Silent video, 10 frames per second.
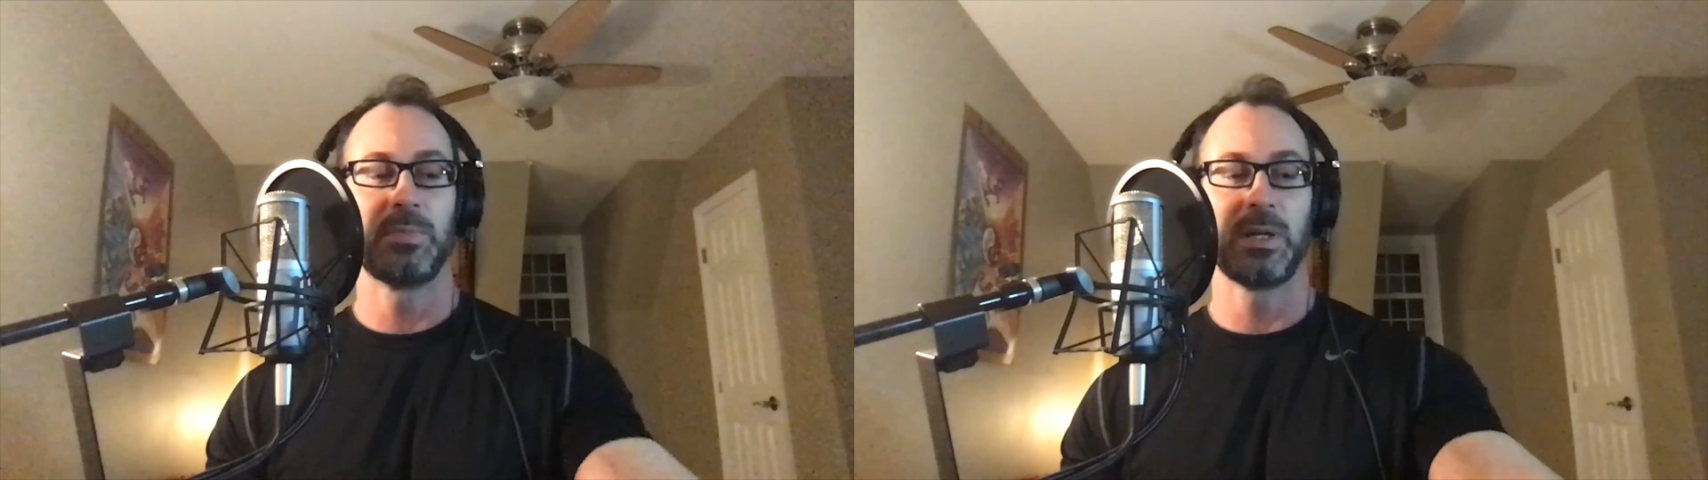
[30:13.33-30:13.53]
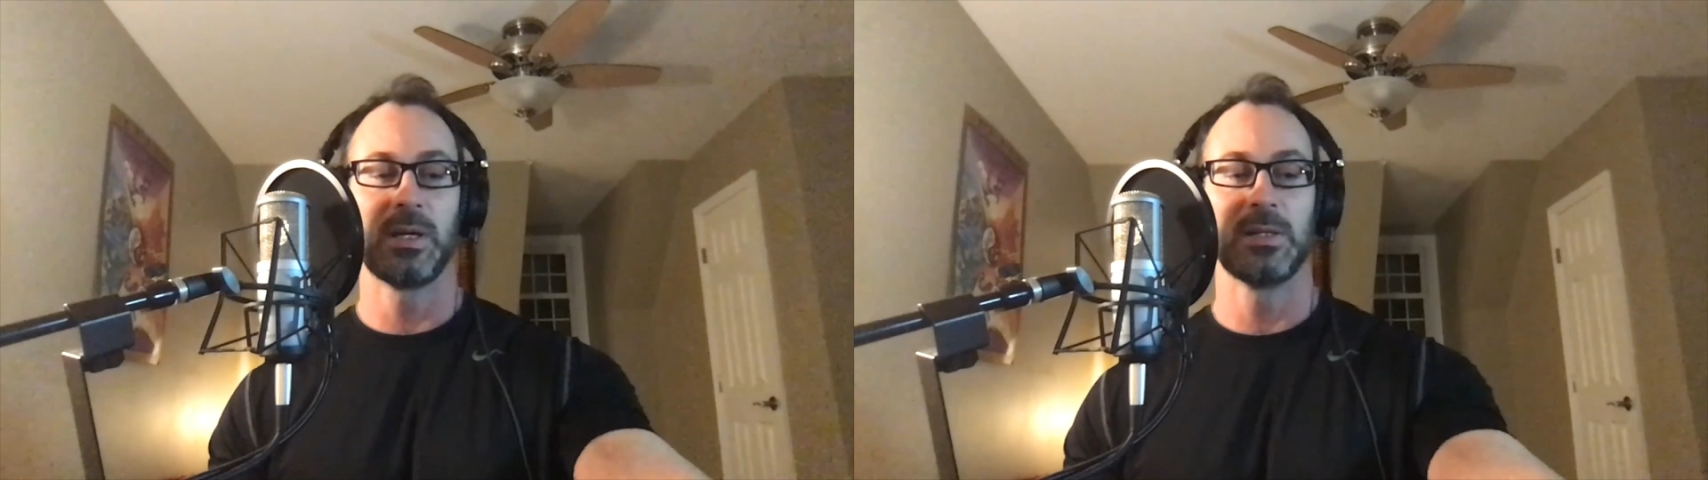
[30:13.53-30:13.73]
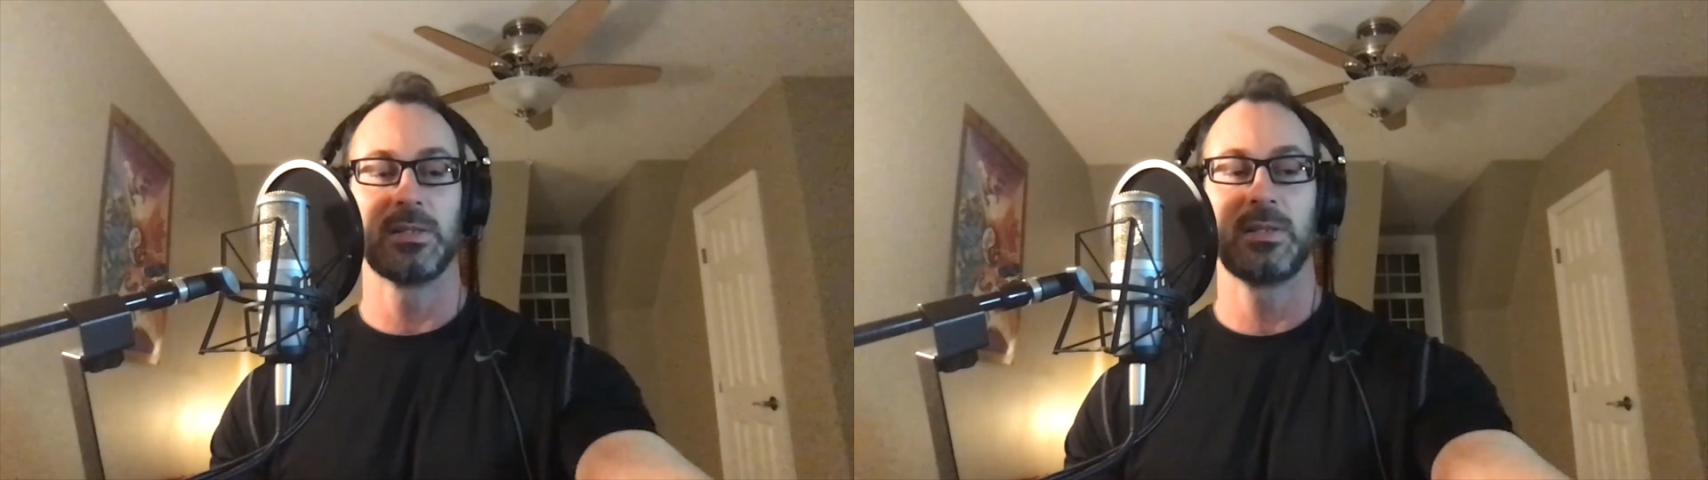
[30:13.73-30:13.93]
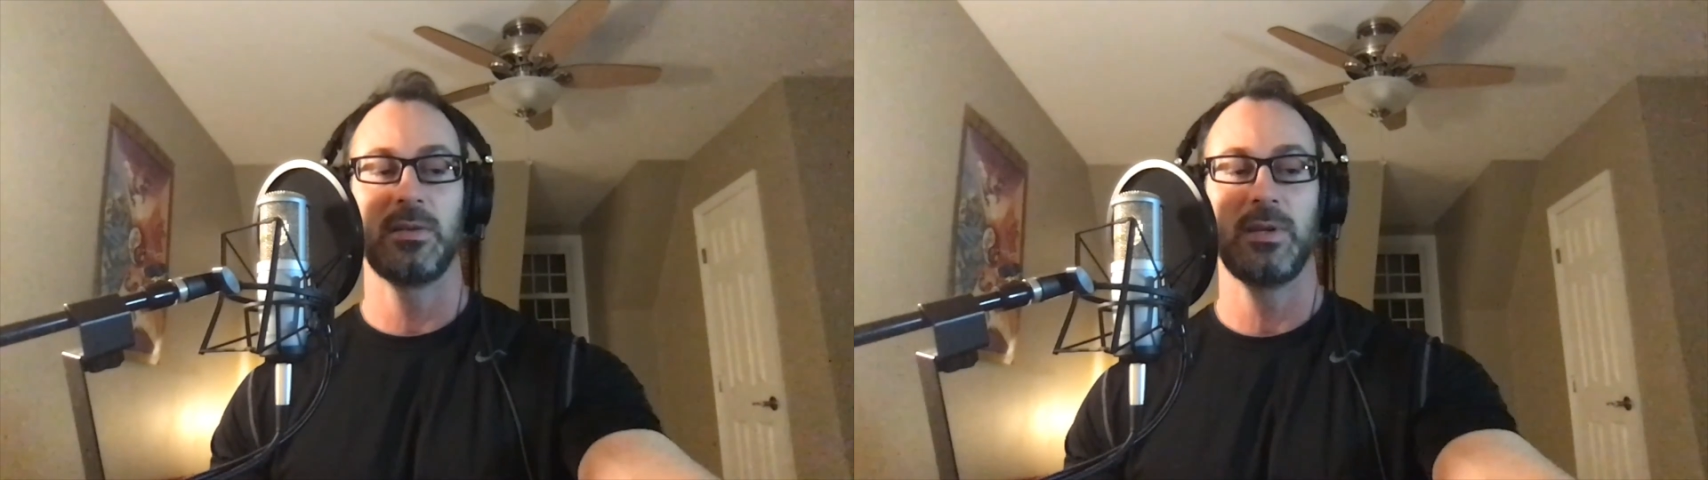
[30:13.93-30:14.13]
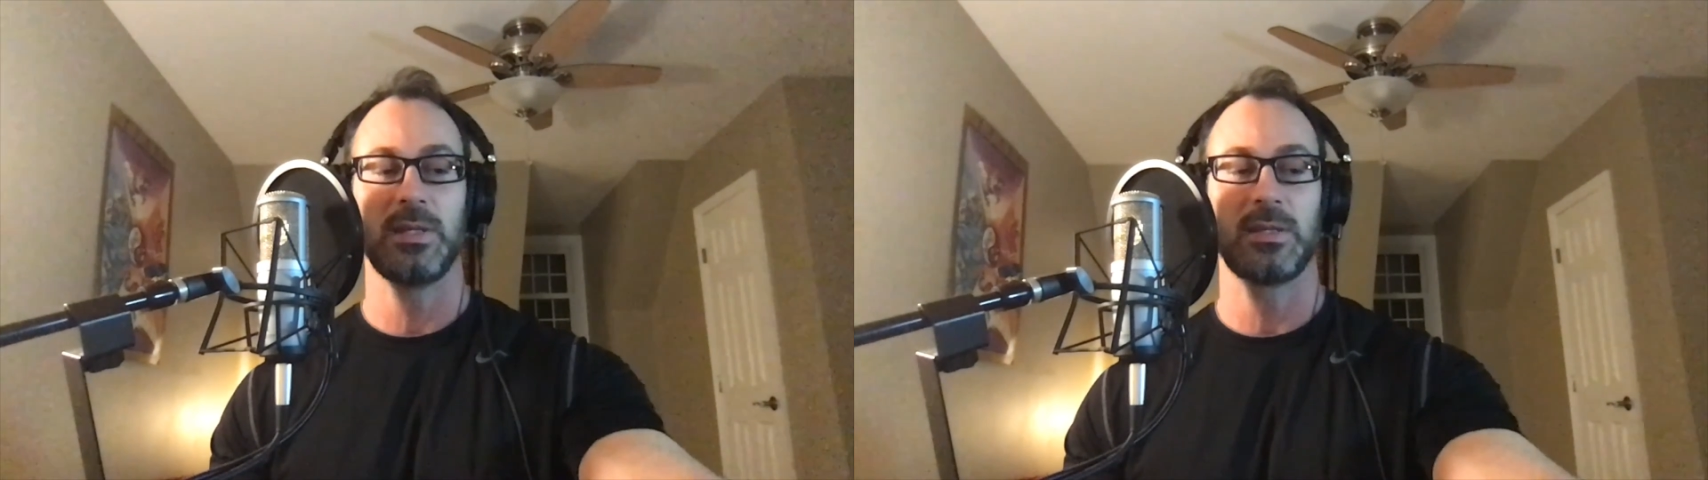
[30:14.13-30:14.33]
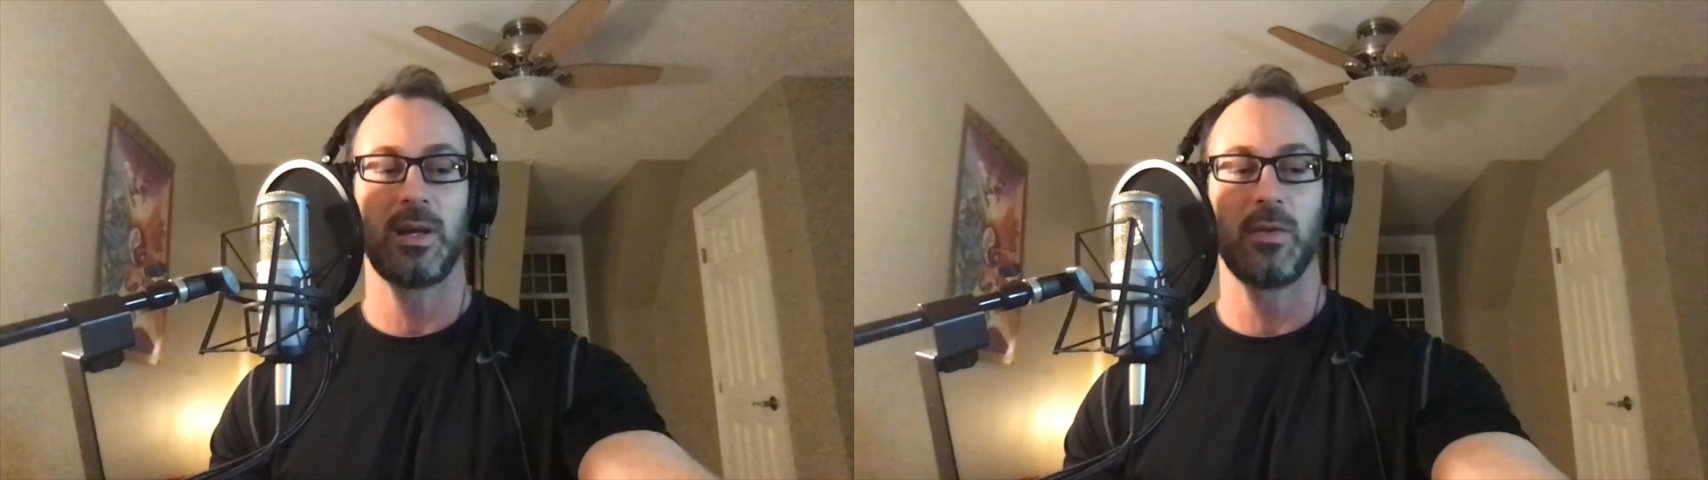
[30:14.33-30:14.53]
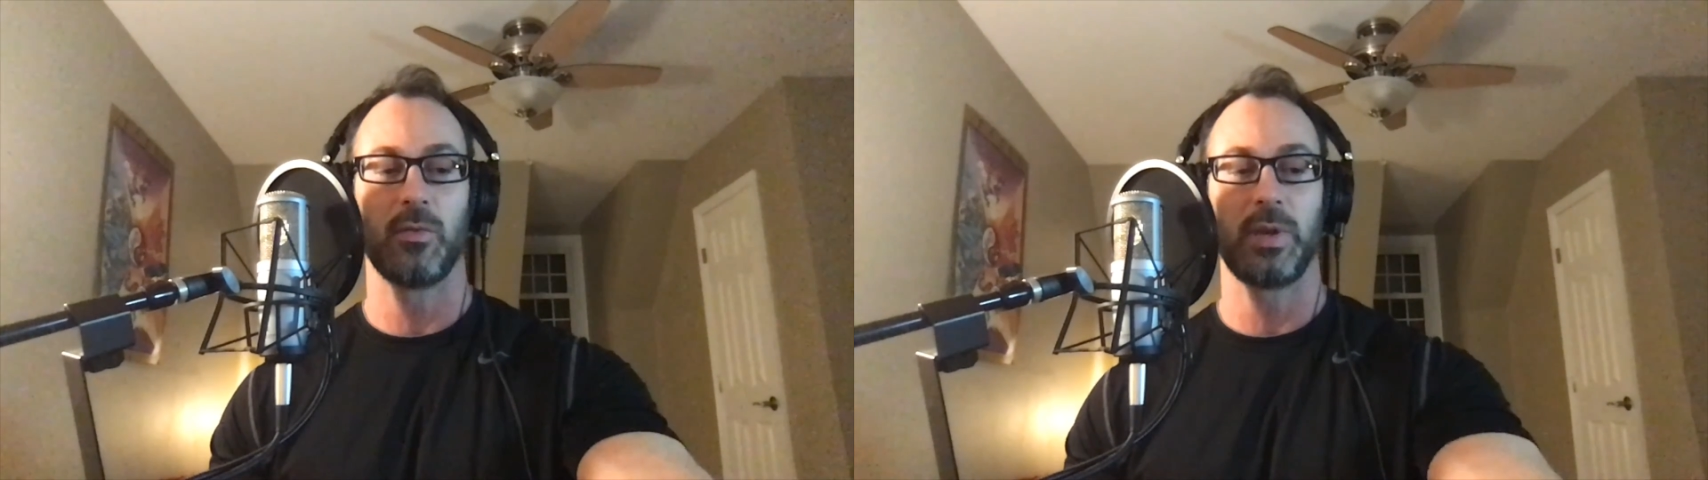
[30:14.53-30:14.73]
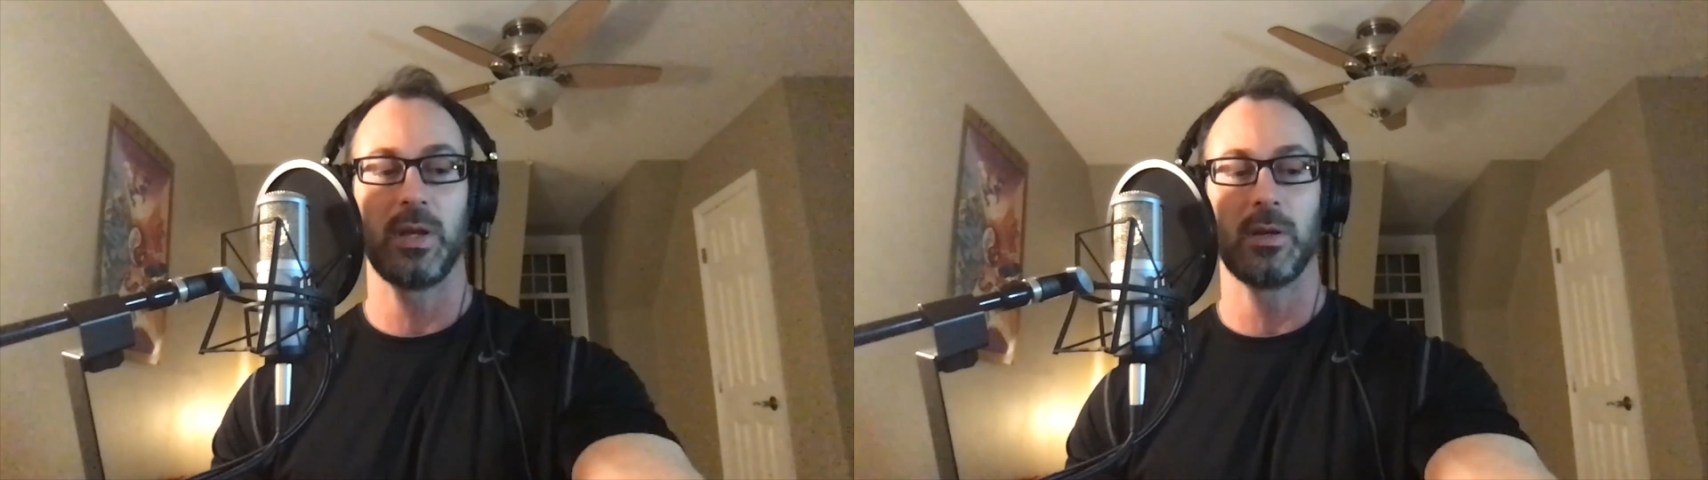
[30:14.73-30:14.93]
Because there is a
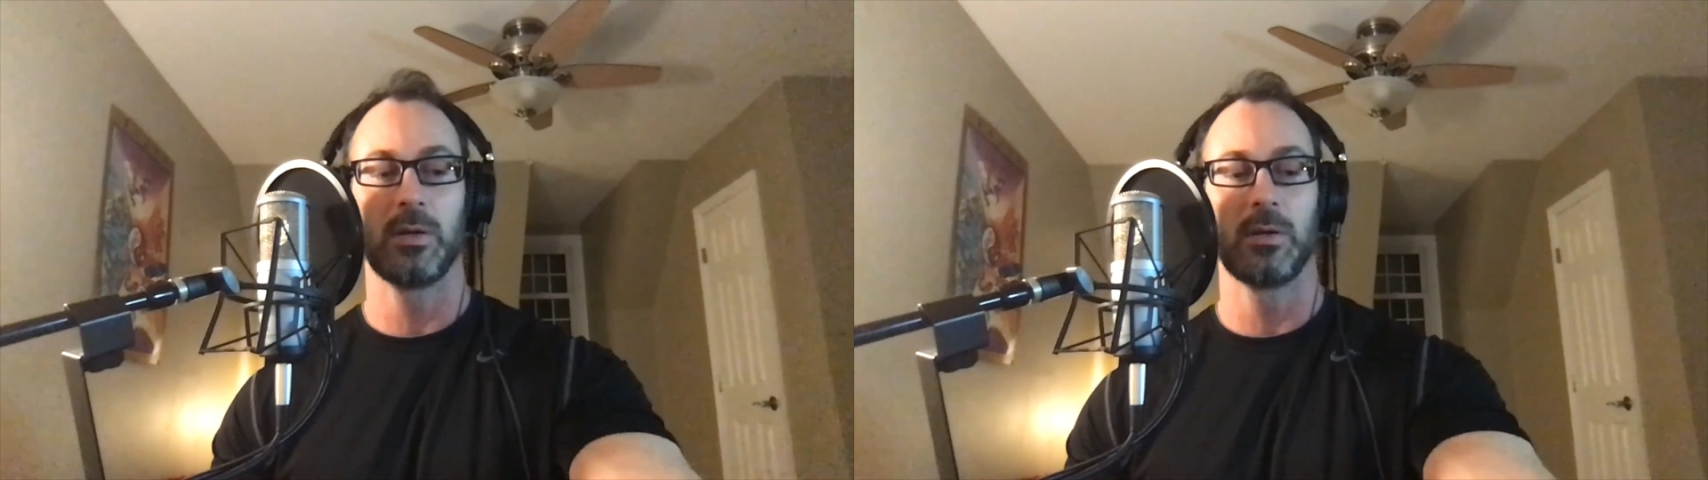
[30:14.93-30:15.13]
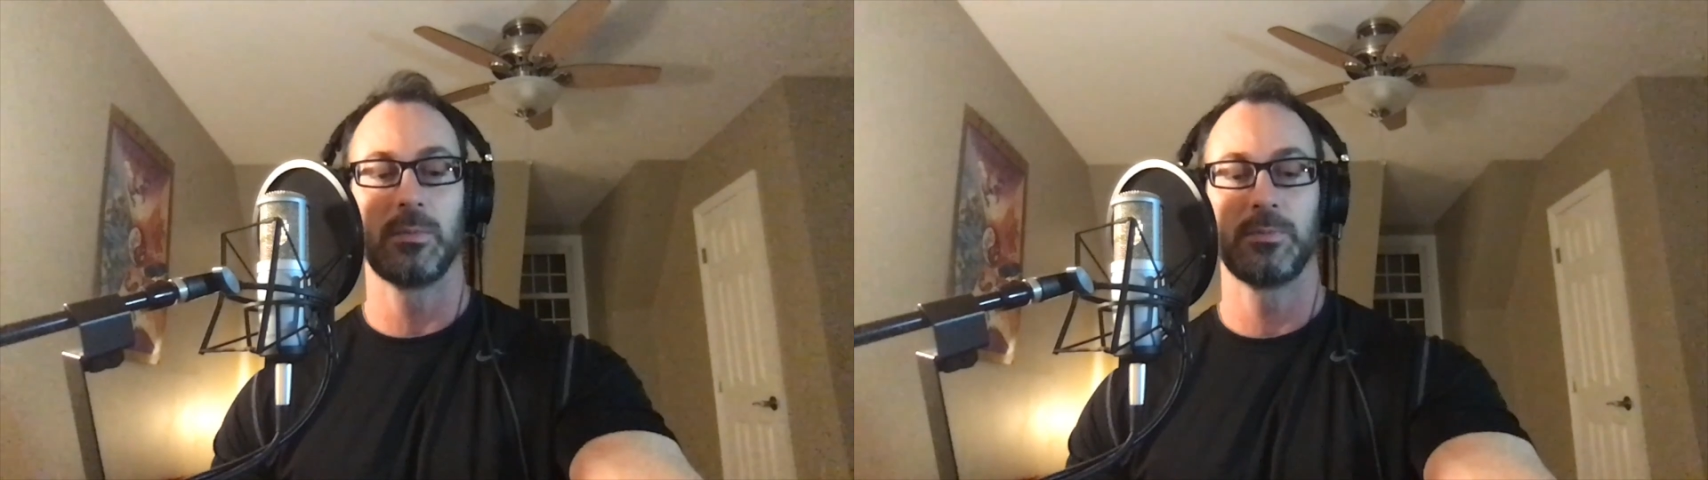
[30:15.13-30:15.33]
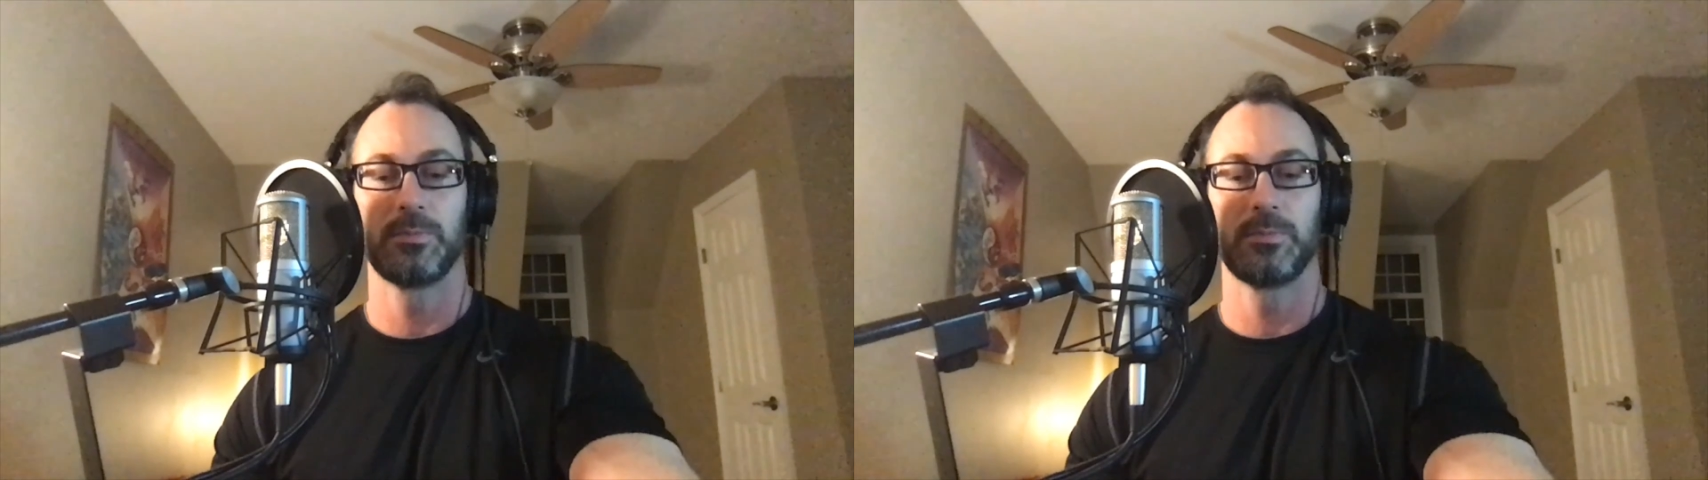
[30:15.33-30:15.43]
real...